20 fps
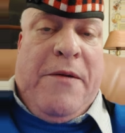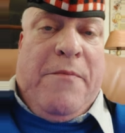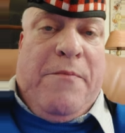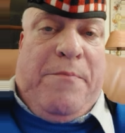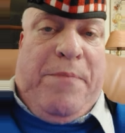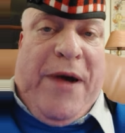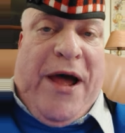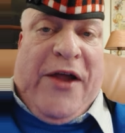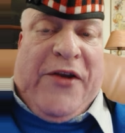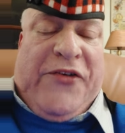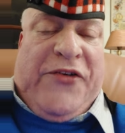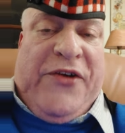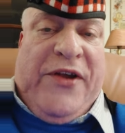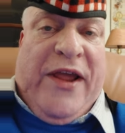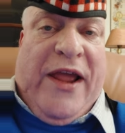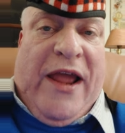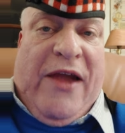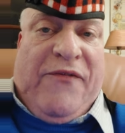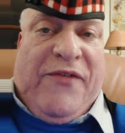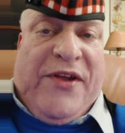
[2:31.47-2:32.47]
But
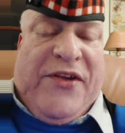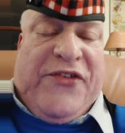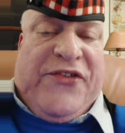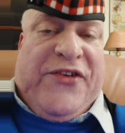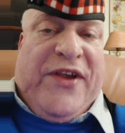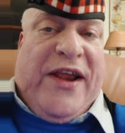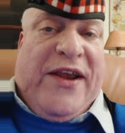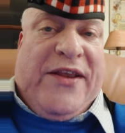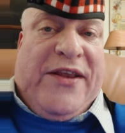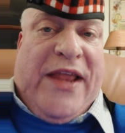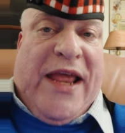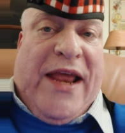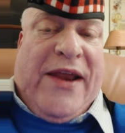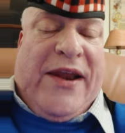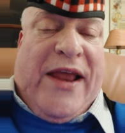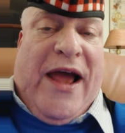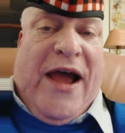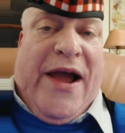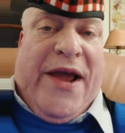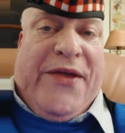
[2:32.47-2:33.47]
having said that,
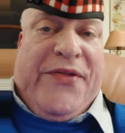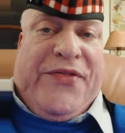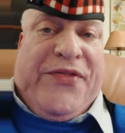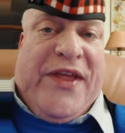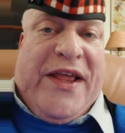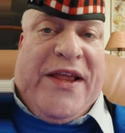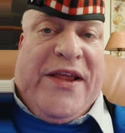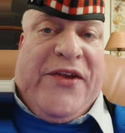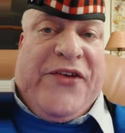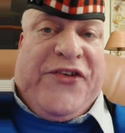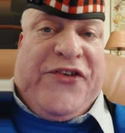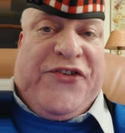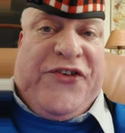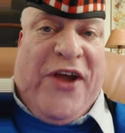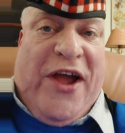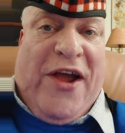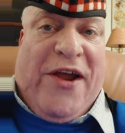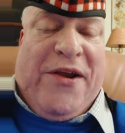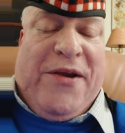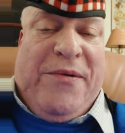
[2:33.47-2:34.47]
I think it's
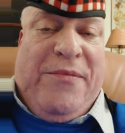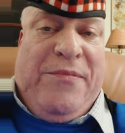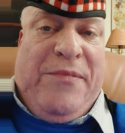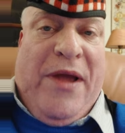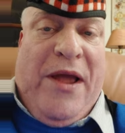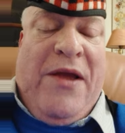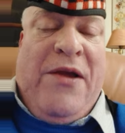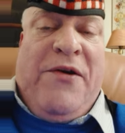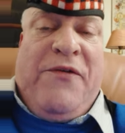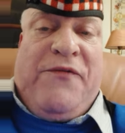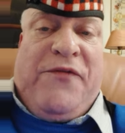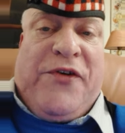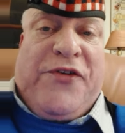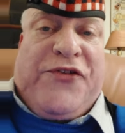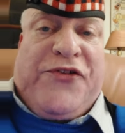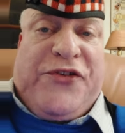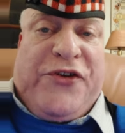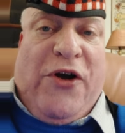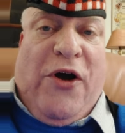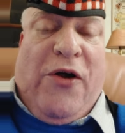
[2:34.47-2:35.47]
time for
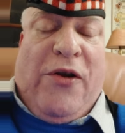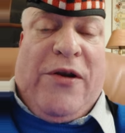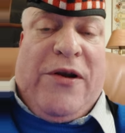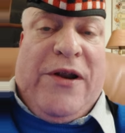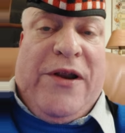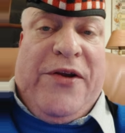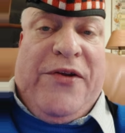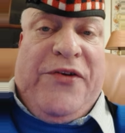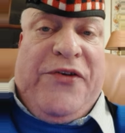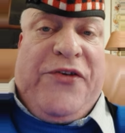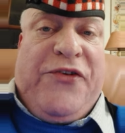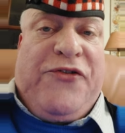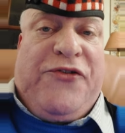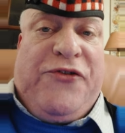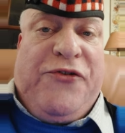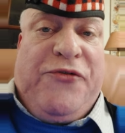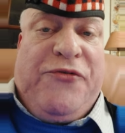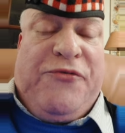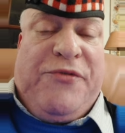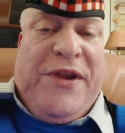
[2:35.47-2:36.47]
Scotland
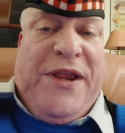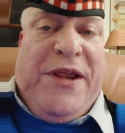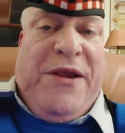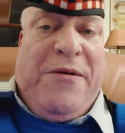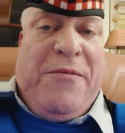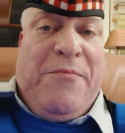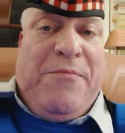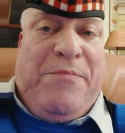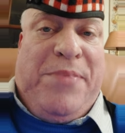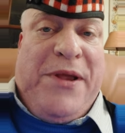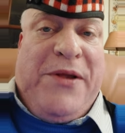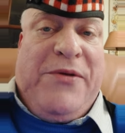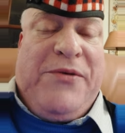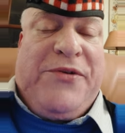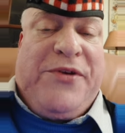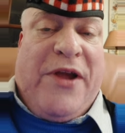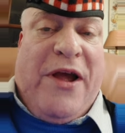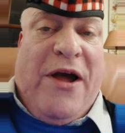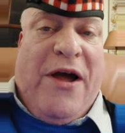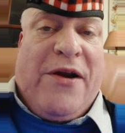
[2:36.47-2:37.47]
to
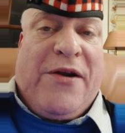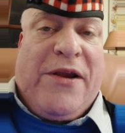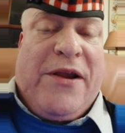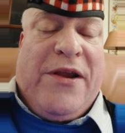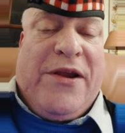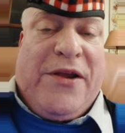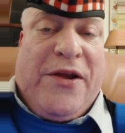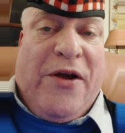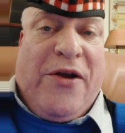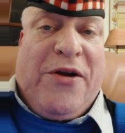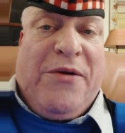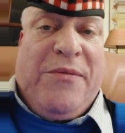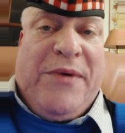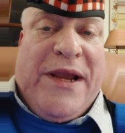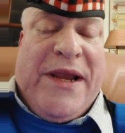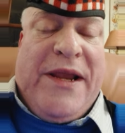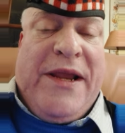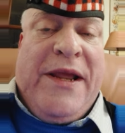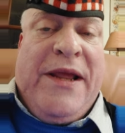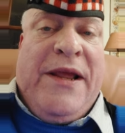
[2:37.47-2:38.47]
rebuild her
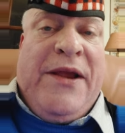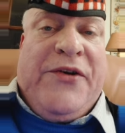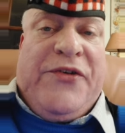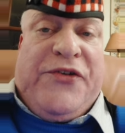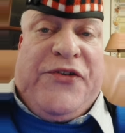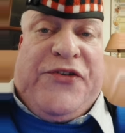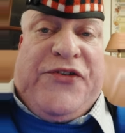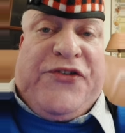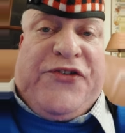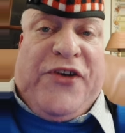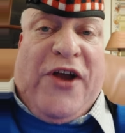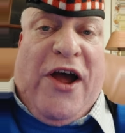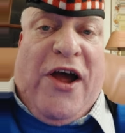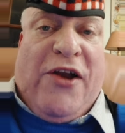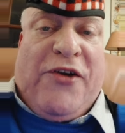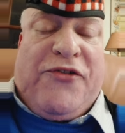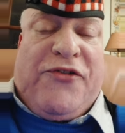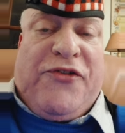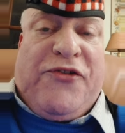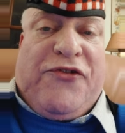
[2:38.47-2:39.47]
economy, to
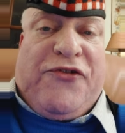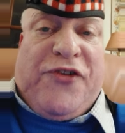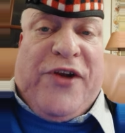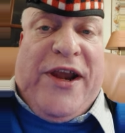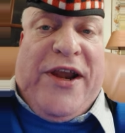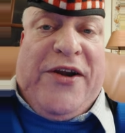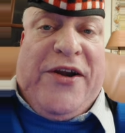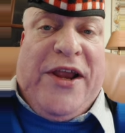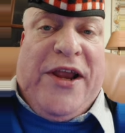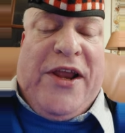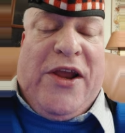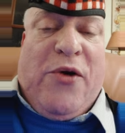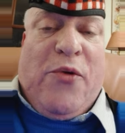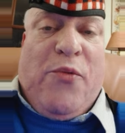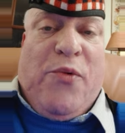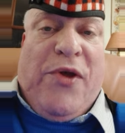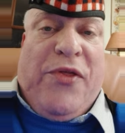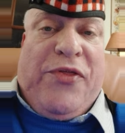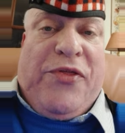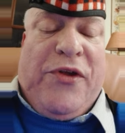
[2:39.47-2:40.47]
start trading
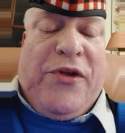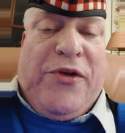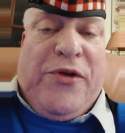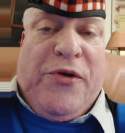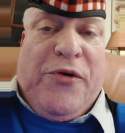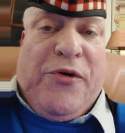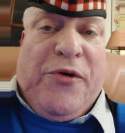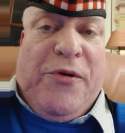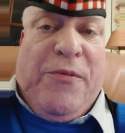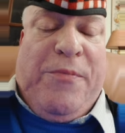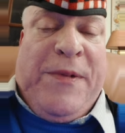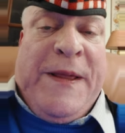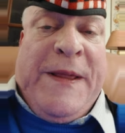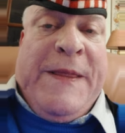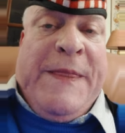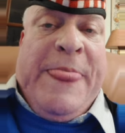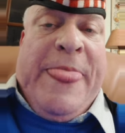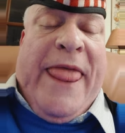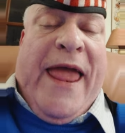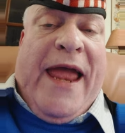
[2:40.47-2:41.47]
with Europe,
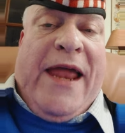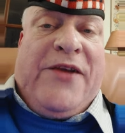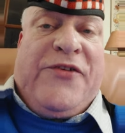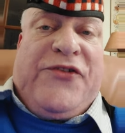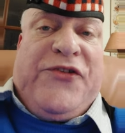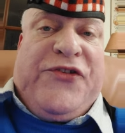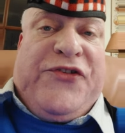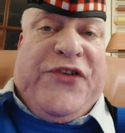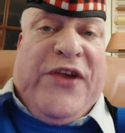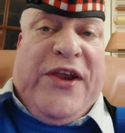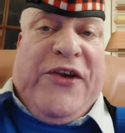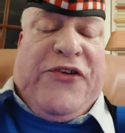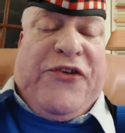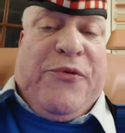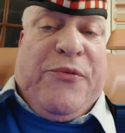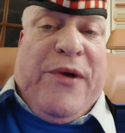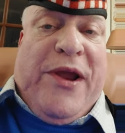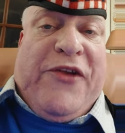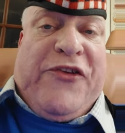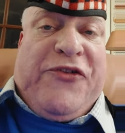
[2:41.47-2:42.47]
and to say
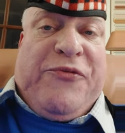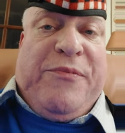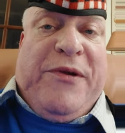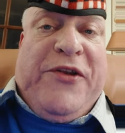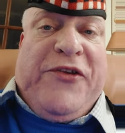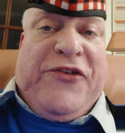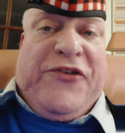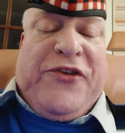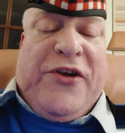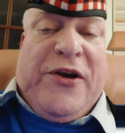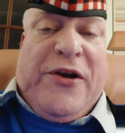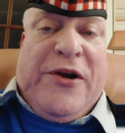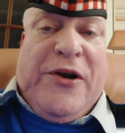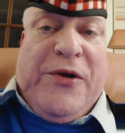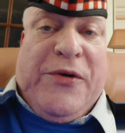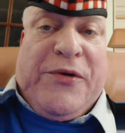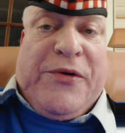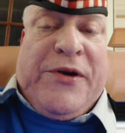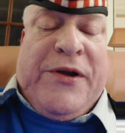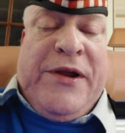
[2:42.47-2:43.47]
to Westminster,
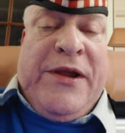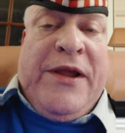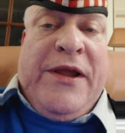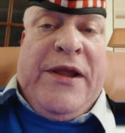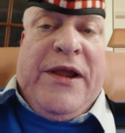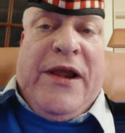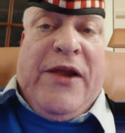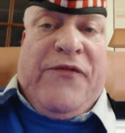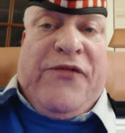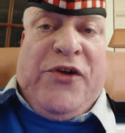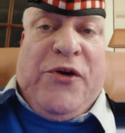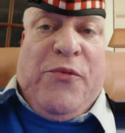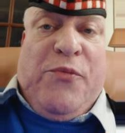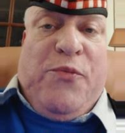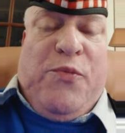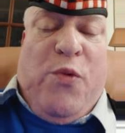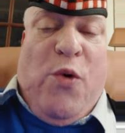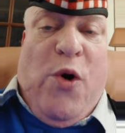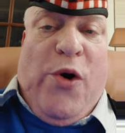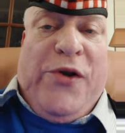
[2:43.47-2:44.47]
look, if you
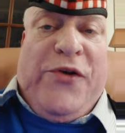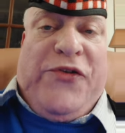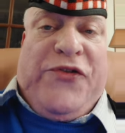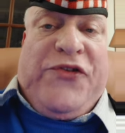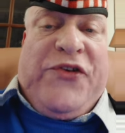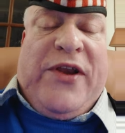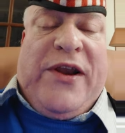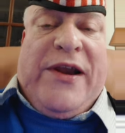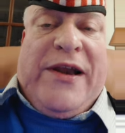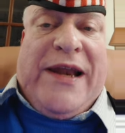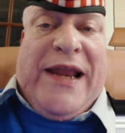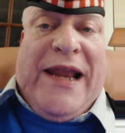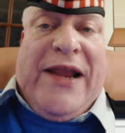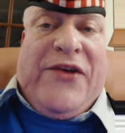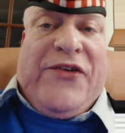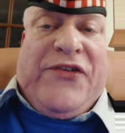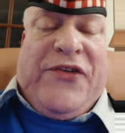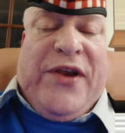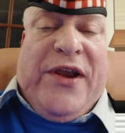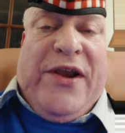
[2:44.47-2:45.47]
won't
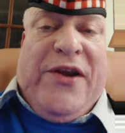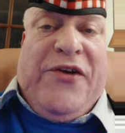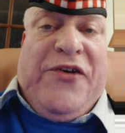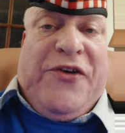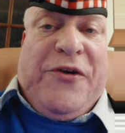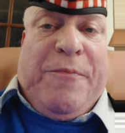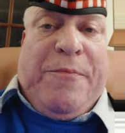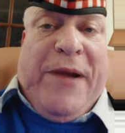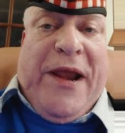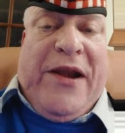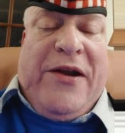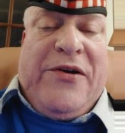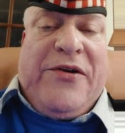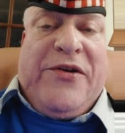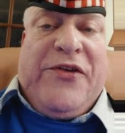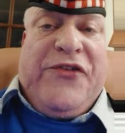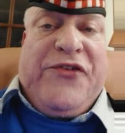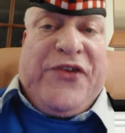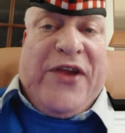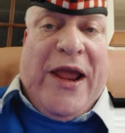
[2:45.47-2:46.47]
let
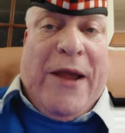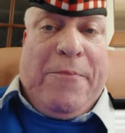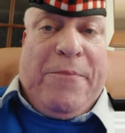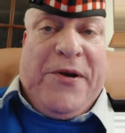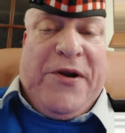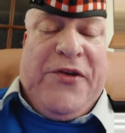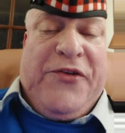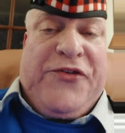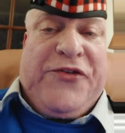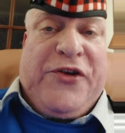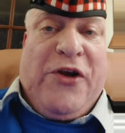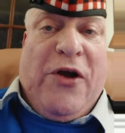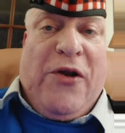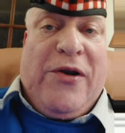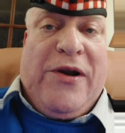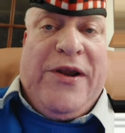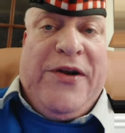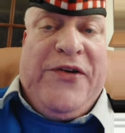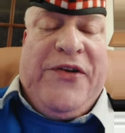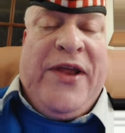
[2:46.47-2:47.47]
independence happen in
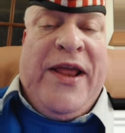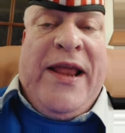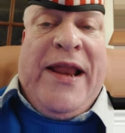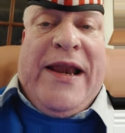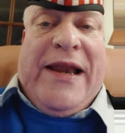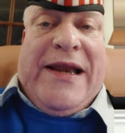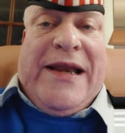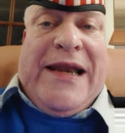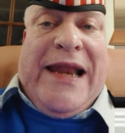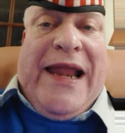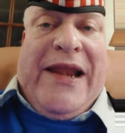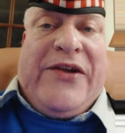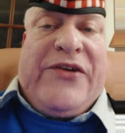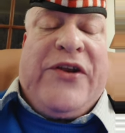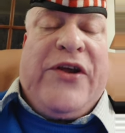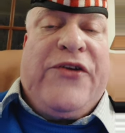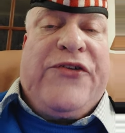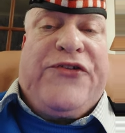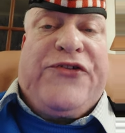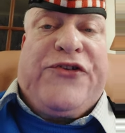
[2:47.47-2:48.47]
Scotland,
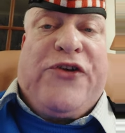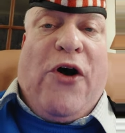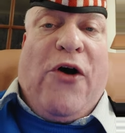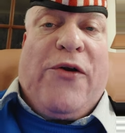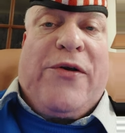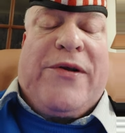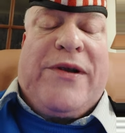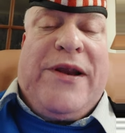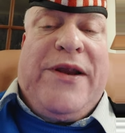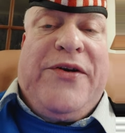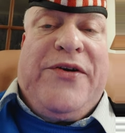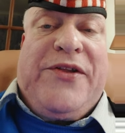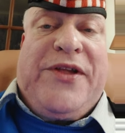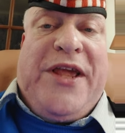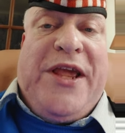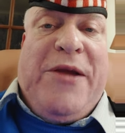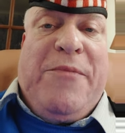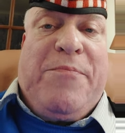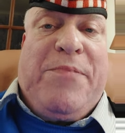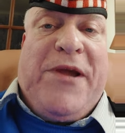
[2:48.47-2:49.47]
let Scotland
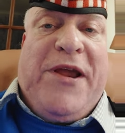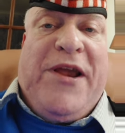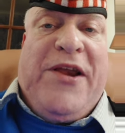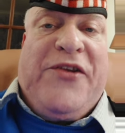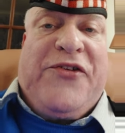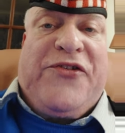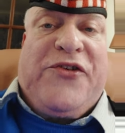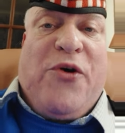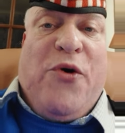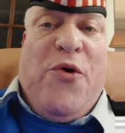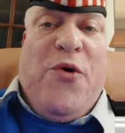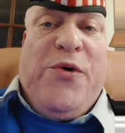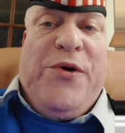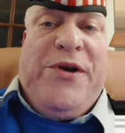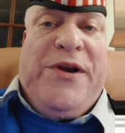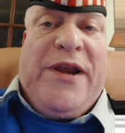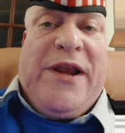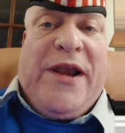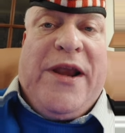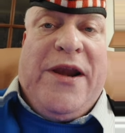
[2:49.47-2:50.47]
keep its
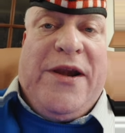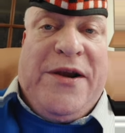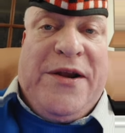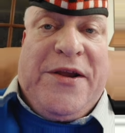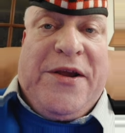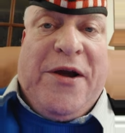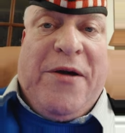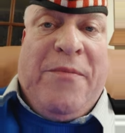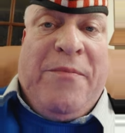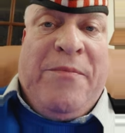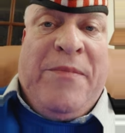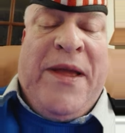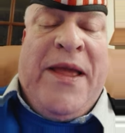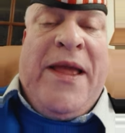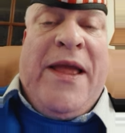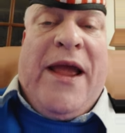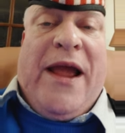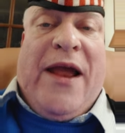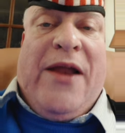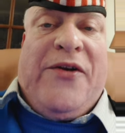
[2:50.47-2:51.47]
own income
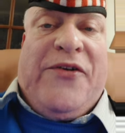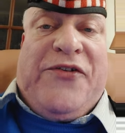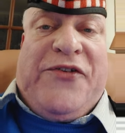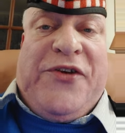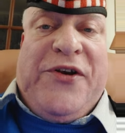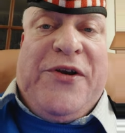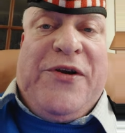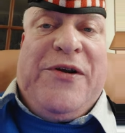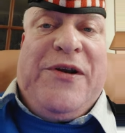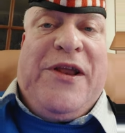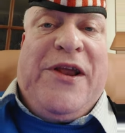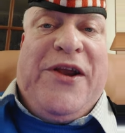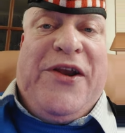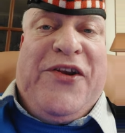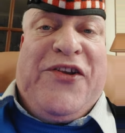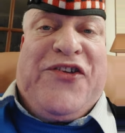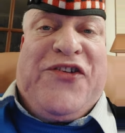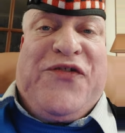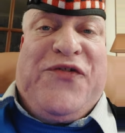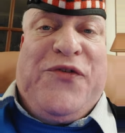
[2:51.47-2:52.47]
until
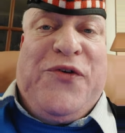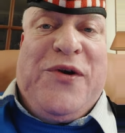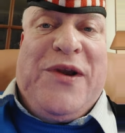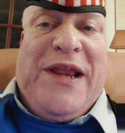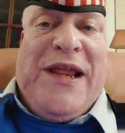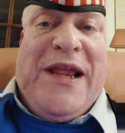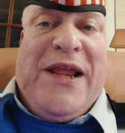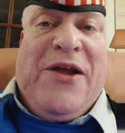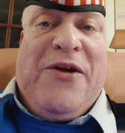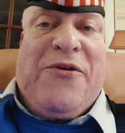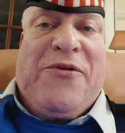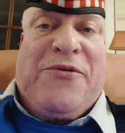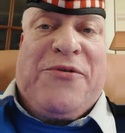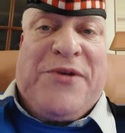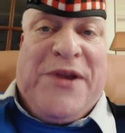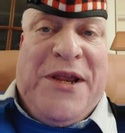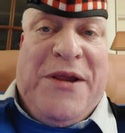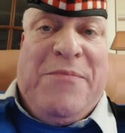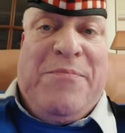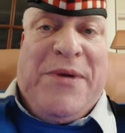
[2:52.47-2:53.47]
it's fully
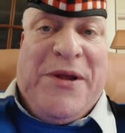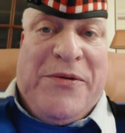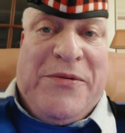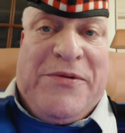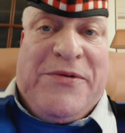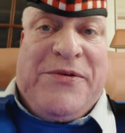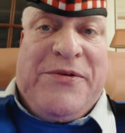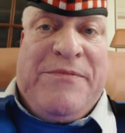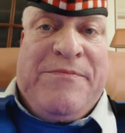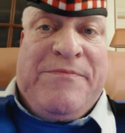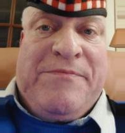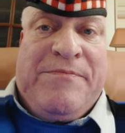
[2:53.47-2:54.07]
rebuilt.